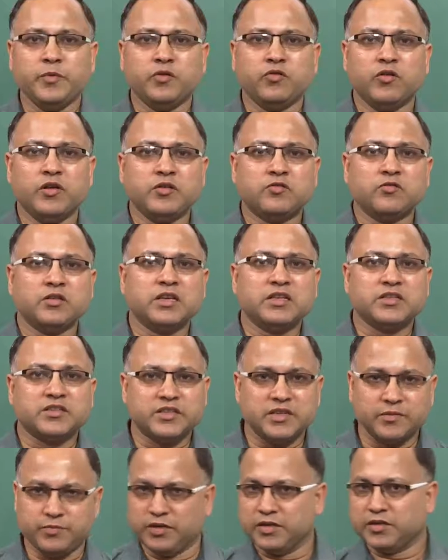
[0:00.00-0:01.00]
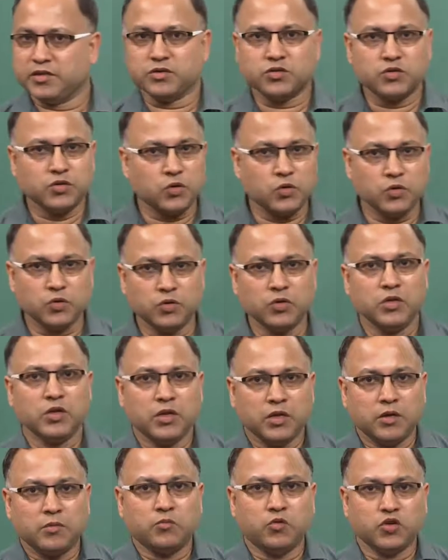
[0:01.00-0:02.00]
be going to the instability. So,
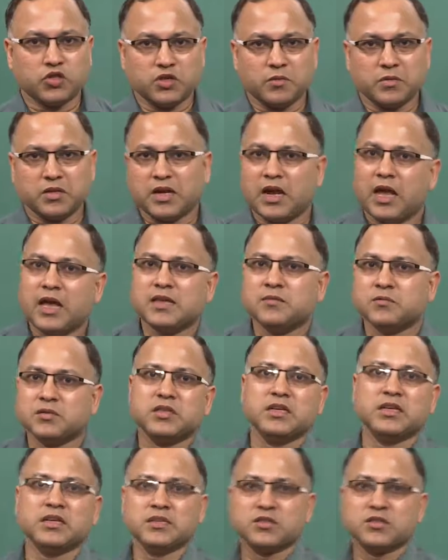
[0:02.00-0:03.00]
most of the times it